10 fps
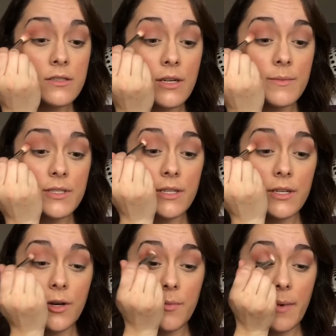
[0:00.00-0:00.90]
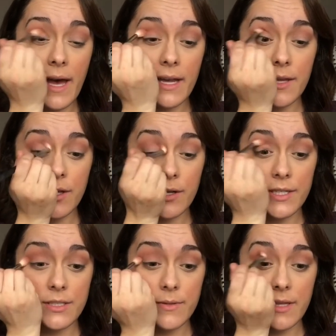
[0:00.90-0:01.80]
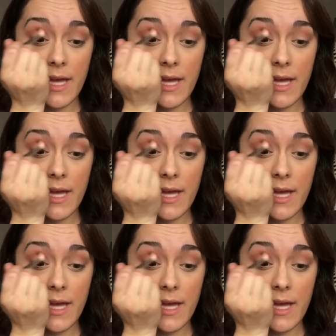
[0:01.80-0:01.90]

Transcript: I'm just gonna go back in the crease with